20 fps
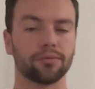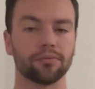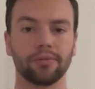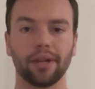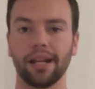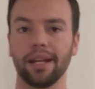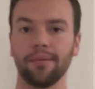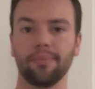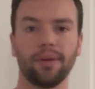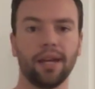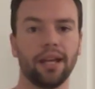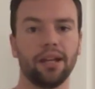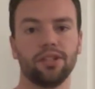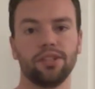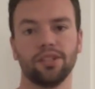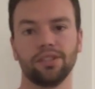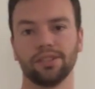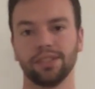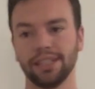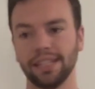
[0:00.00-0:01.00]
Reddit
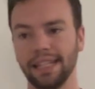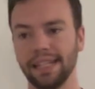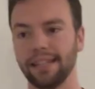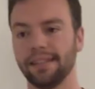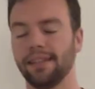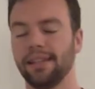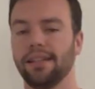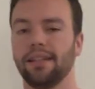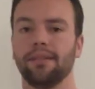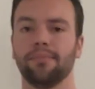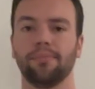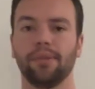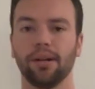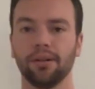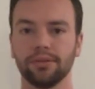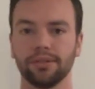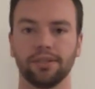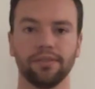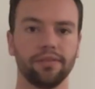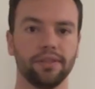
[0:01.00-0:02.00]
pages, LinkedIn,
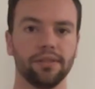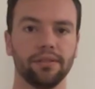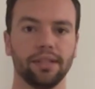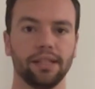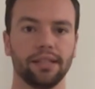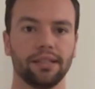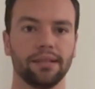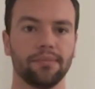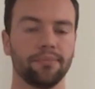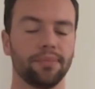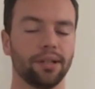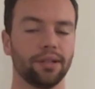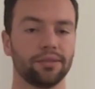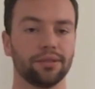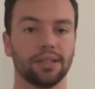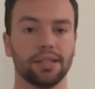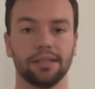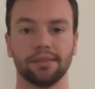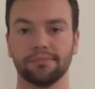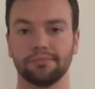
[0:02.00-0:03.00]
post a few LinkedIn
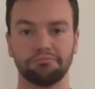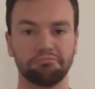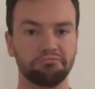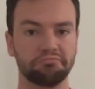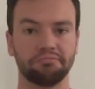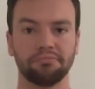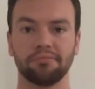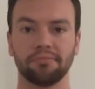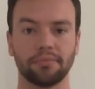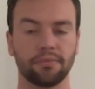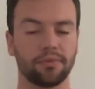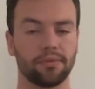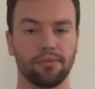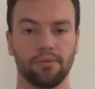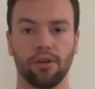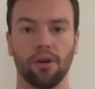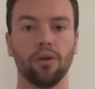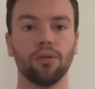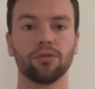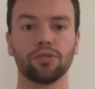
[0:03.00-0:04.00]
posts,
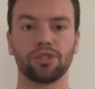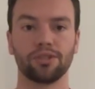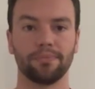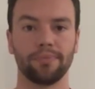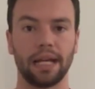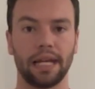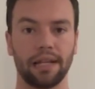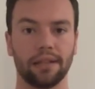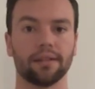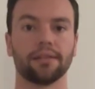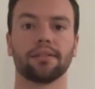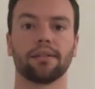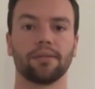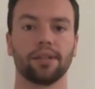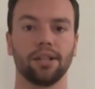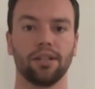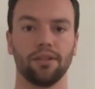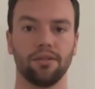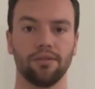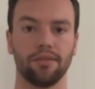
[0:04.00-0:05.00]
the whole shebang. I'm gonna do